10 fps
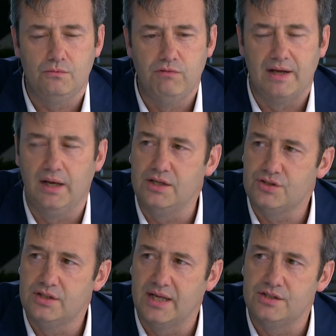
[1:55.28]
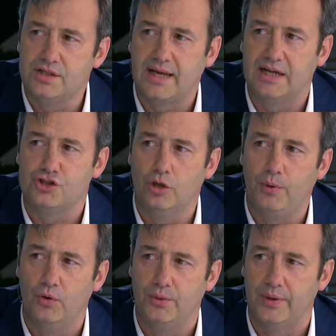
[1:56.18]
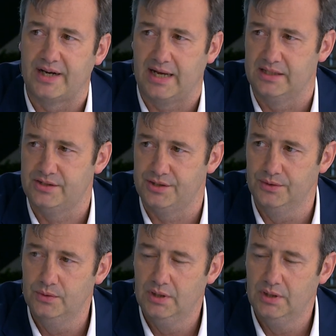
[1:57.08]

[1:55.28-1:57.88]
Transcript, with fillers: regulation tends to catch up only when it has to.